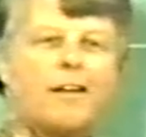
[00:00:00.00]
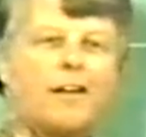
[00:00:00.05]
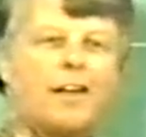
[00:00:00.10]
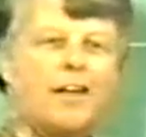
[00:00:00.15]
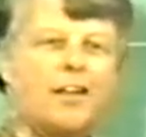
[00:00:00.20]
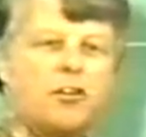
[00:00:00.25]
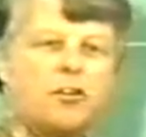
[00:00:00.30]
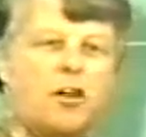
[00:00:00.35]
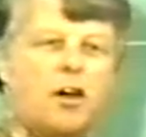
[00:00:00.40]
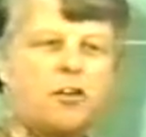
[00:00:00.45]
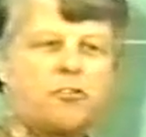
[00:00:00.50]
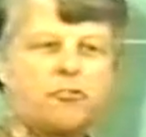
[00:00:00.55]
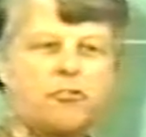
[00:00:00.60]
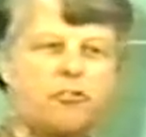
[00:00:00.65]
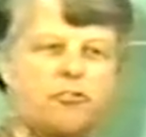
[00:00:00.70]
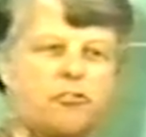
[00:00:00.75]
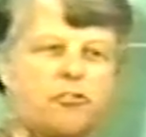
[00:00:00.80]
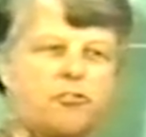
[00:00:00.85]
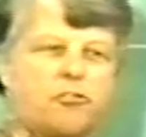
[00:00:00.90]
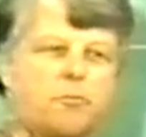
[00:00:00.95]
and
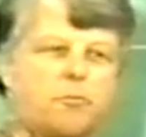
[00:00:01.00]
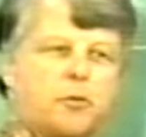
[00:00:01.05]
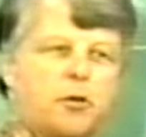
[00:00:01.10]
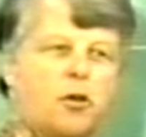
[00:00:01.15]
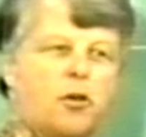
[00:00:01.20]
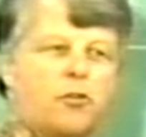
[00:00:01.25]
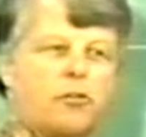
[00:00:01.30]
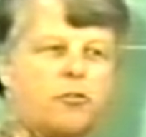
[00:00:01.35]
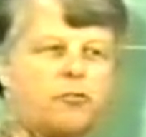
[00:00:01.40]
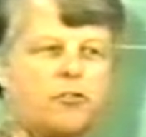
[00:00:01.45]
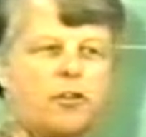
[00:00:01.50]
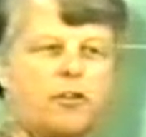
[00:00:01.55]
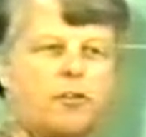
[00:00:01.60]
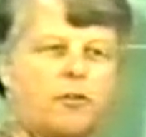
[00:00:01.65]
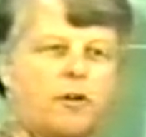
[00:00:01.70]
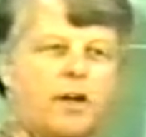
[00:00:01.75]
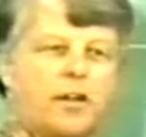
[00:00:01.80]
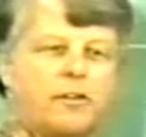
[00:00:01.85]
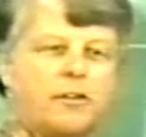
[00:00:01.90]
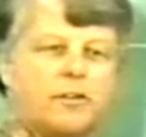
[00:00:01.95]
Gnosticism and all those
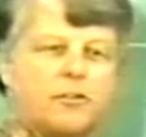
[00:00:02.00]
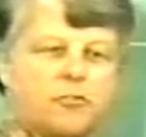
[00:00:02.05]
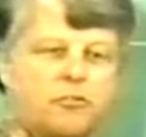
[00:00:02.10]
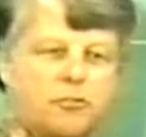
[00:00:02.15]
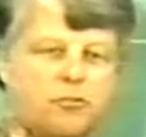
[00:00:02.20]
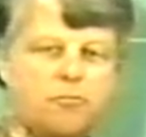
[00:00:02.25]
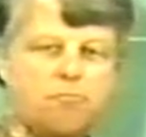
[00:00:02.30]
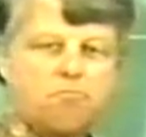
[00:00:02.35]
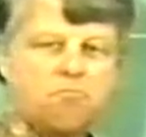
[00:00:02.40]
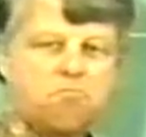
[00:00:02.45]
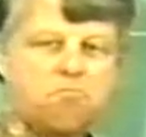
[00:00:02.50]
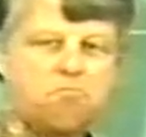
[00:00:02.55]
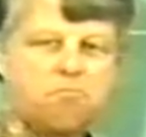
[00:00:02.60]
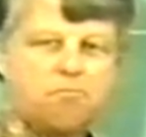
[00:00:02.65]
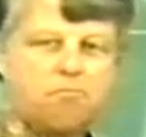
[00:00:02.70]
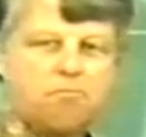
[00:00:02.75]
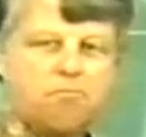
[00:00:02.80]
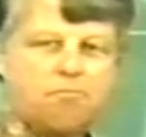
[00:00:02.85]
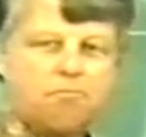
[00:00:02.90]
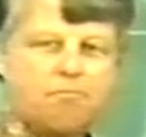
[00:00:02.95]
other ideas?
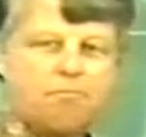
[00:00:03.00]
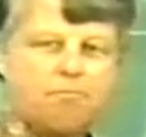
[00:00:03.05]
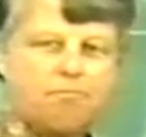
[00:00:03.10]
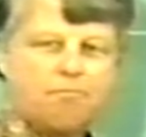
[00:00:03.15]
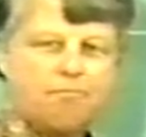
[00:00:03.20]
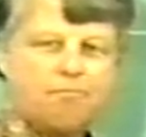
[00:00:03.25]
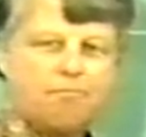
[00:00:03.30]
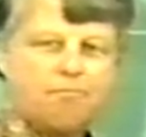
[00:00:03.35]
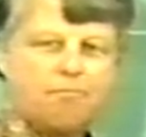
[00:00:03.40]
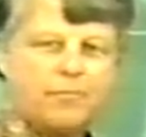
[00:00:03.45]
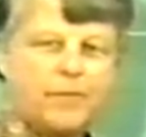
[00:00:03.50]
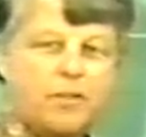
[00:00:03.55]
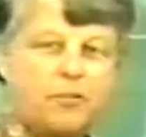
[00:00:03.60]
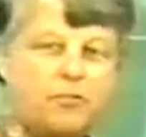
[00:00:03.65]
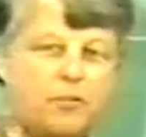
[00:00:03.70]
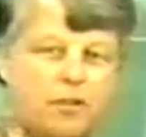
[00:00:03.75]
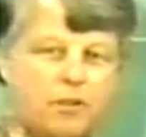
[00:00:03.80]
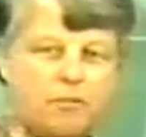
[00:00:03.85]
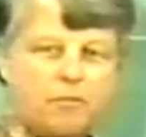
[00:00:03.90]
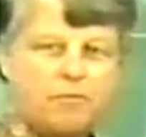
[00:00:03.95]
It
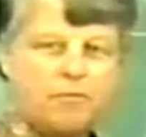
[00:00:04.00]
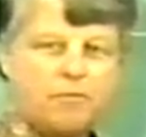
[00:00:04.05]
did.